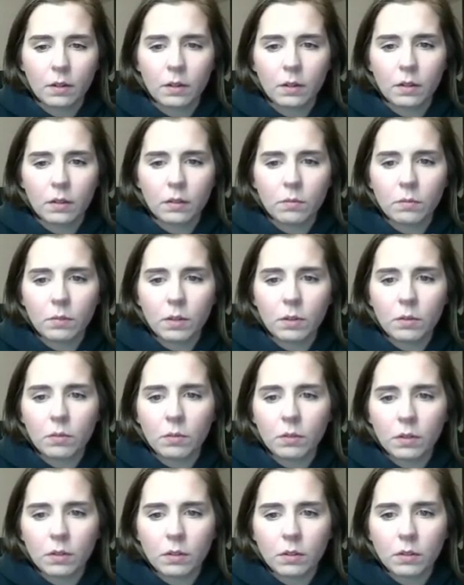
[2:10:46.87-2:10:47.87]
And we
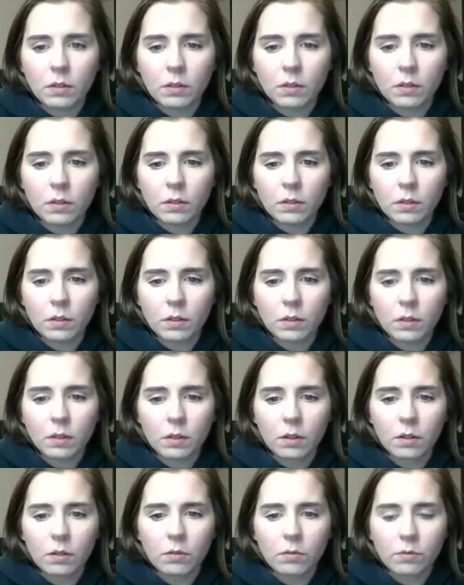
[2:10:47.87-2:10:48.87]
will
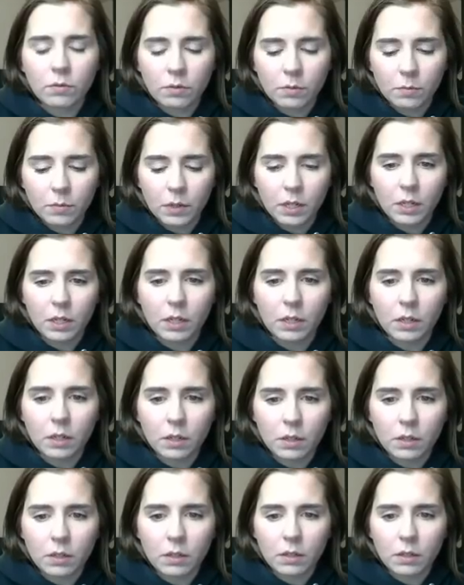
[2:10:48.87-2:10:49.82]
go from here.